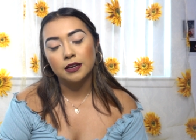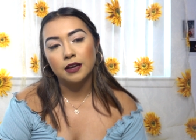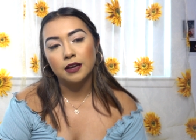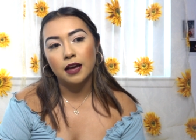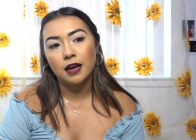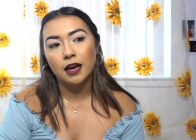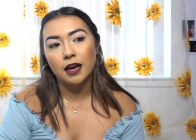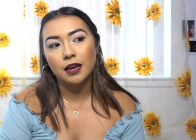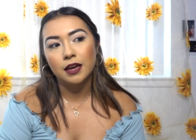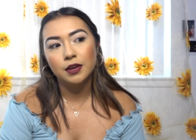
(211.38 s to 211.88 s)

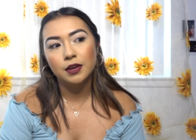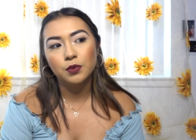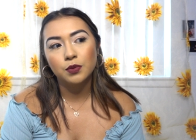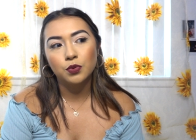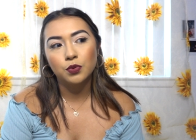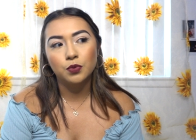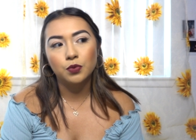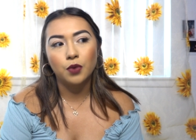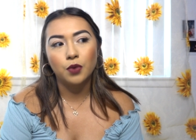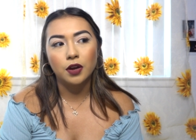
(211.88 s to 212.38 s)
I
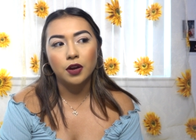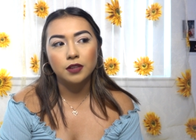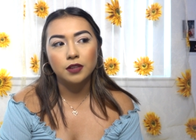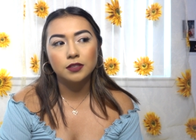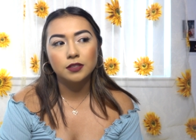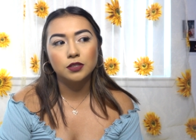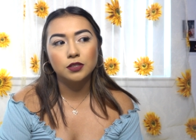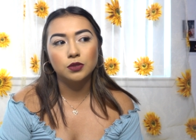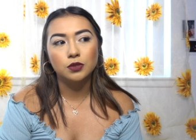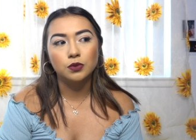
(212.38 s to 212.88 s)
would
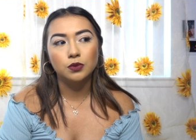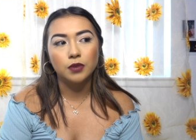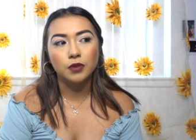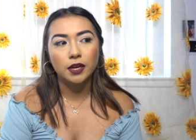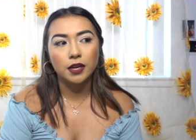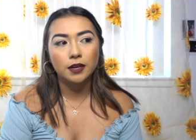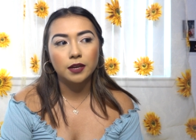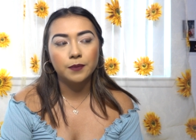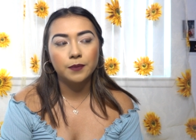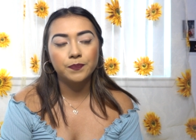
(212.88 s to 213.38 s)
want to
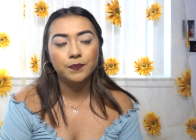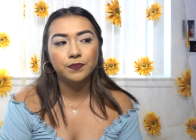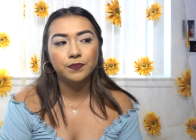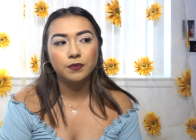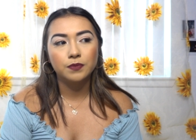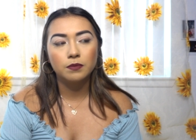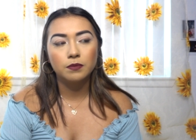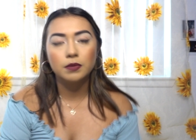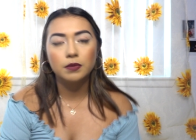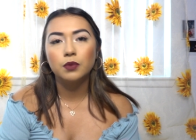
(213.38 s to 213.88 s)
like
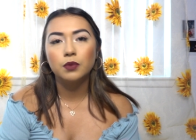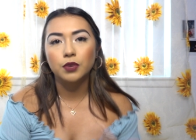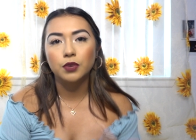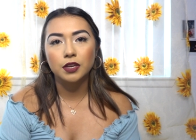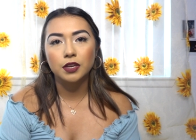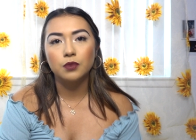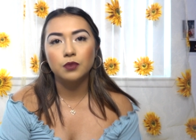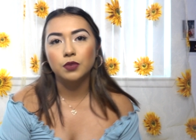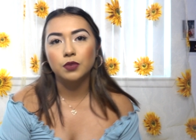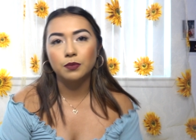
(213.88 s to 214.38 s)
be
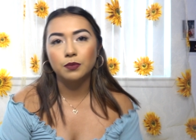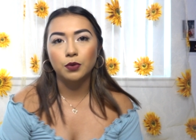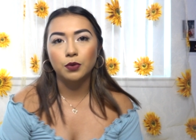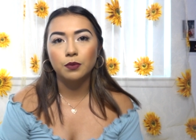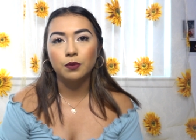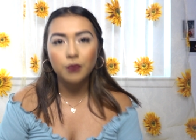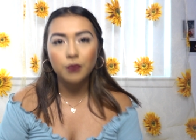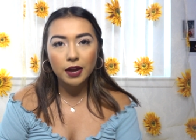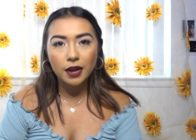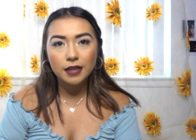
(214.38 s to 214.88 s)
working with more
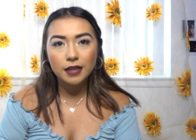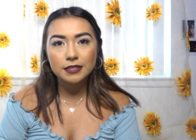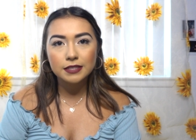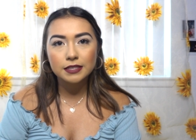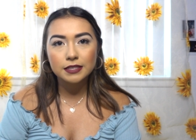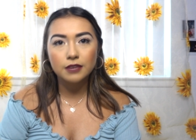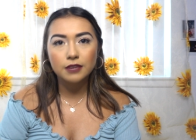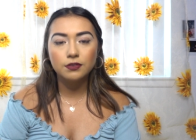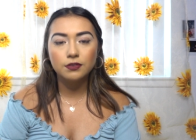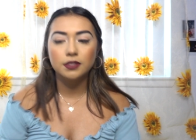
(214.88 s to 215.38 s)
brands
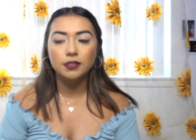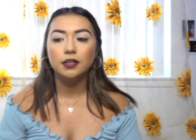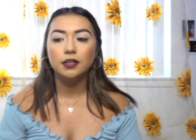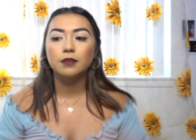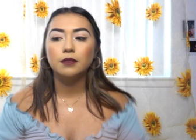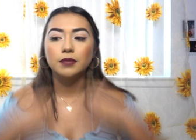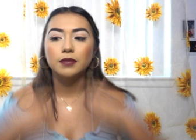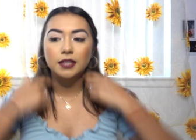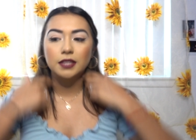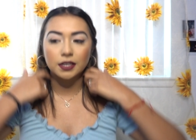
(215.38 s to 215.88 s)
and
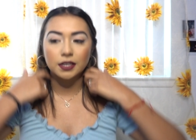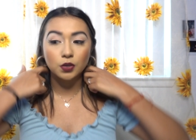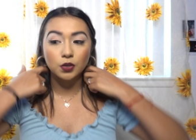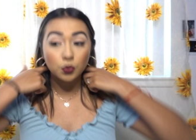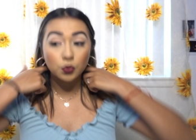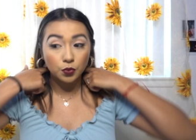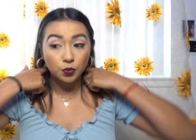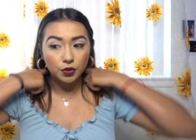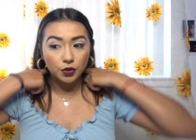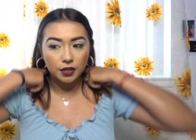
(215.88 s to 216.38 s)
everything, but like who
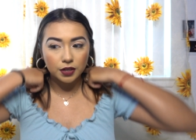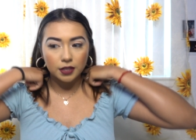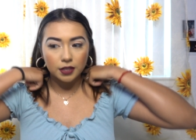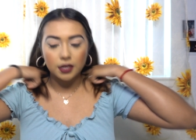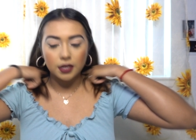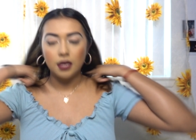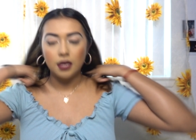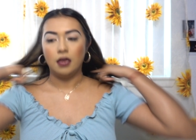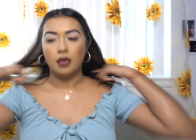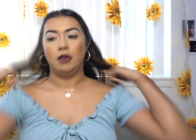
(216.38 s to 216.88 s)
wouldn't?
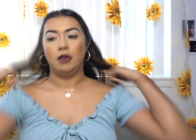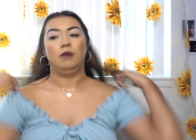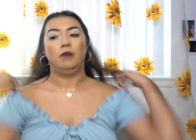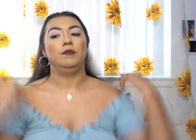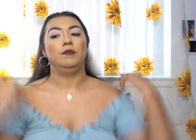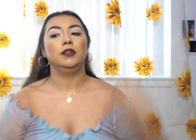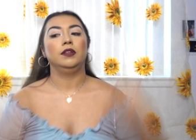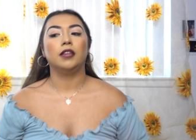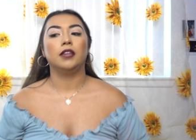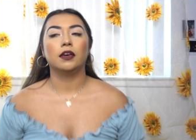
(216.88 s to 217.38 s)

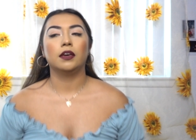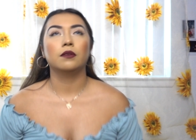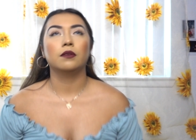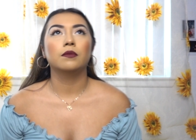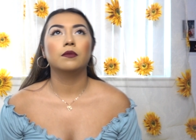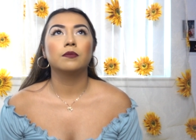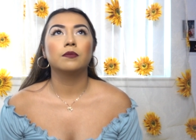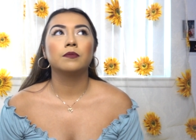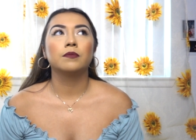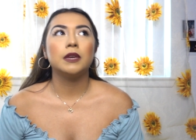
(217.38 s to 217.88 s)
But like
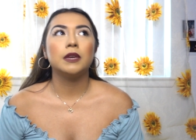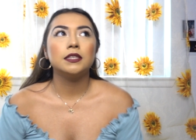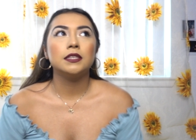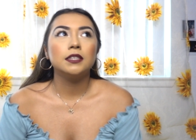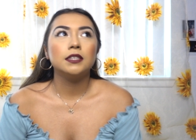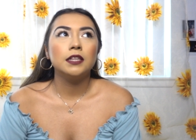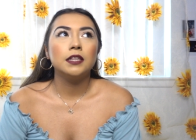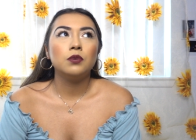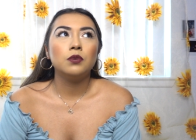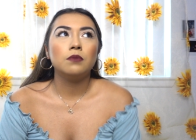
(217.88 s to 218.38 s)

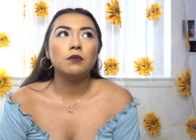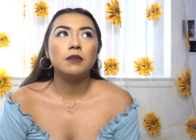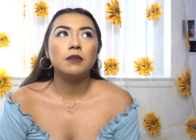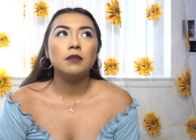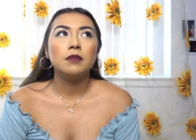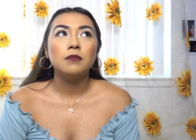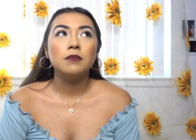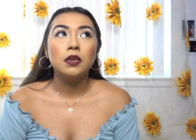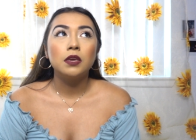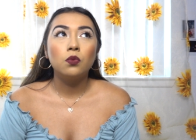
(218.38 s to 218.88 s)
basically what
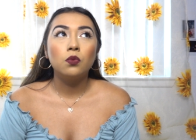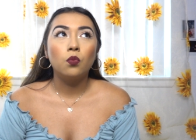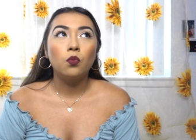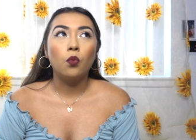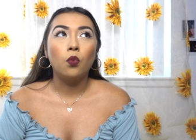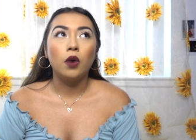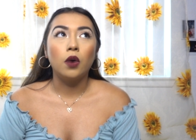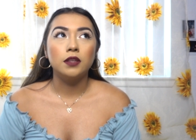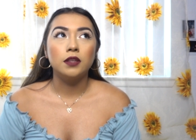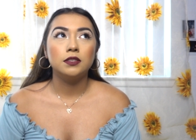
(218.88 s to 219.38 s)
made me
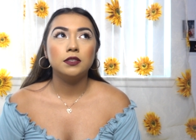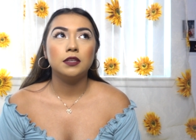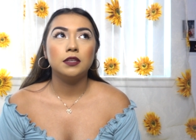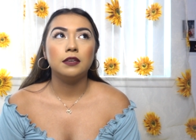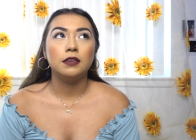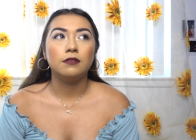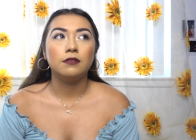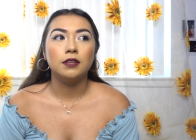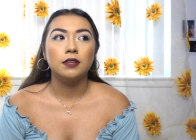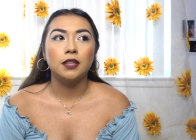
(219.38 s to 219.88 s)
want to
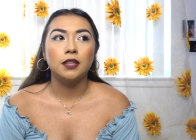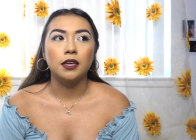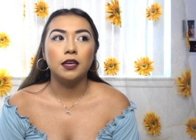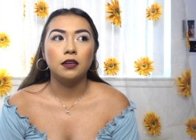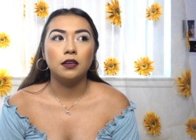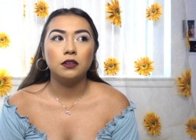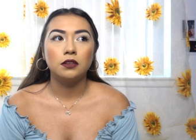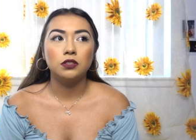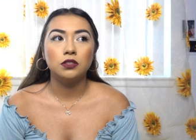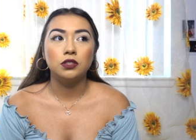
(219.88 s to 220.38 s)
even
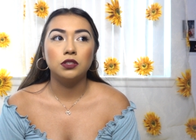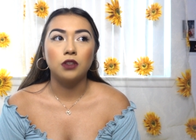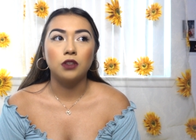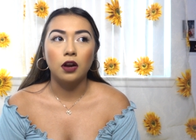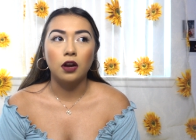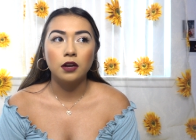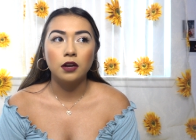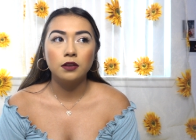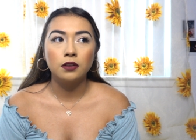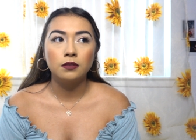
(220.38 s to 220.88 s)
like
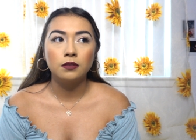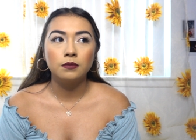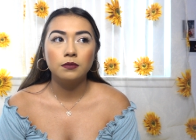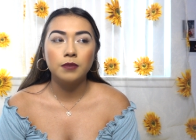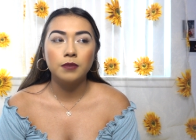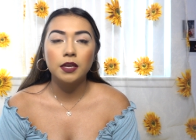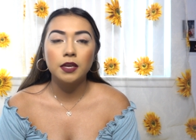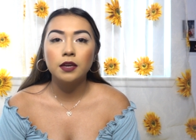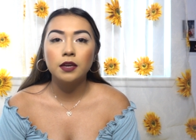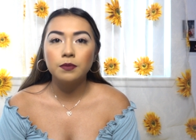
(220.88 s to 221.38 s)
start
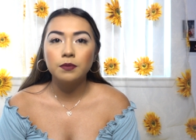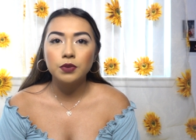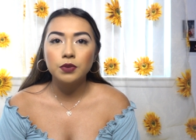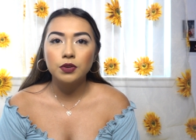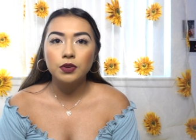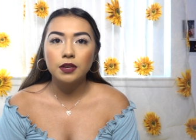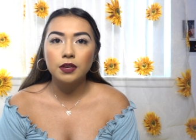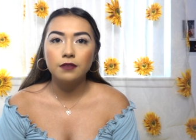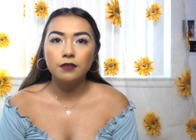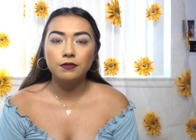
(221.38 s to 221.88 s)
being a
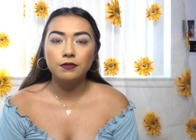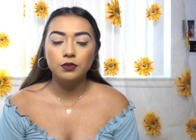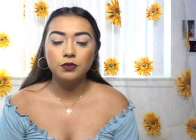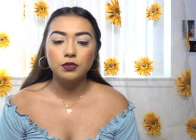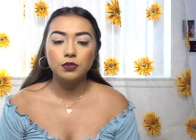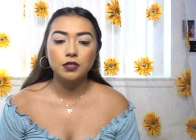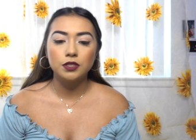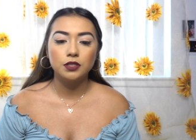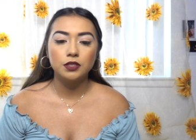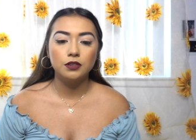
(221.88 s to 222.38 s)
beauty
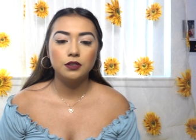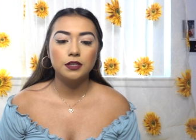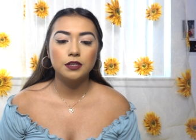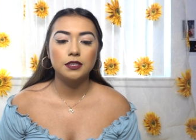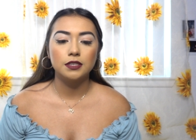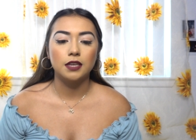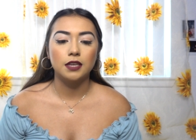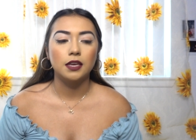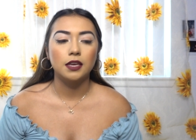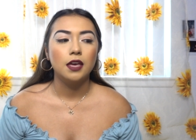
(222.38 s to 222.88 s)
influencer
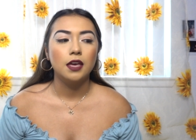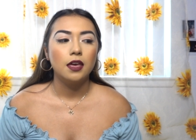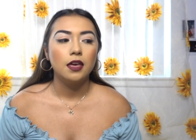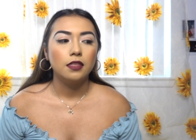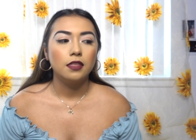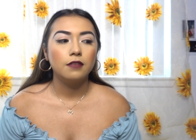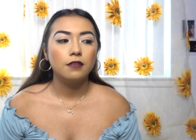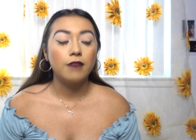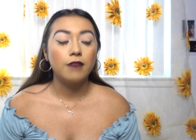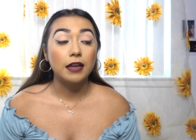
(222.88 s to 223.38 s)
is like
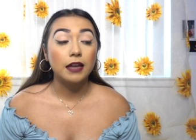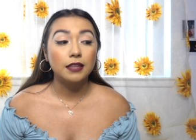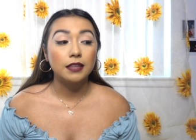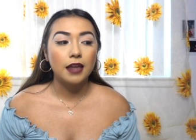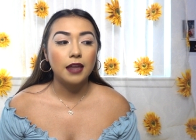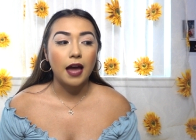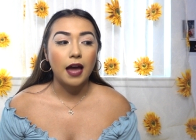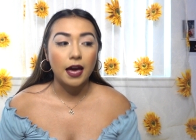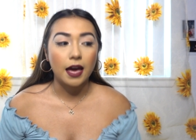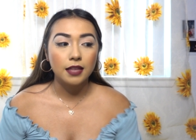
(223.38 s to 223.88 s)
the fact
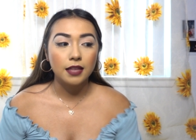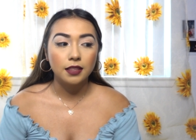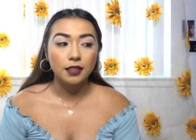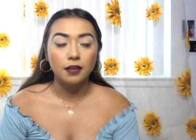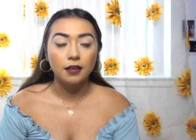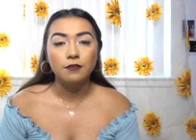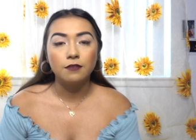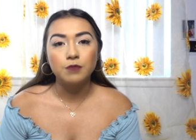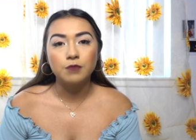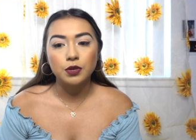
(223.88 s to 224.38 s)
that I
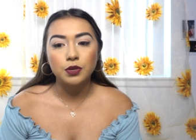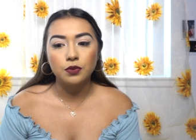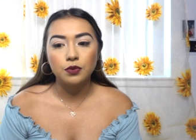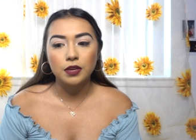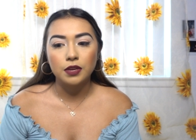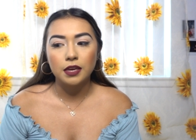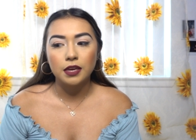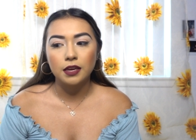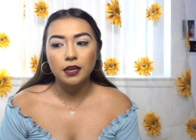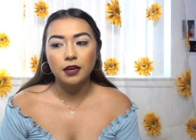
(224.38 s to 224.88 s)
love
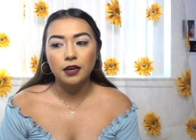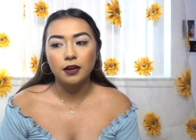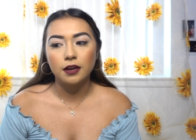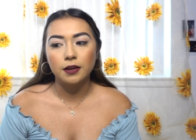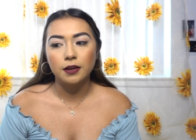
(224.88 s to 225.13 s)
beauty.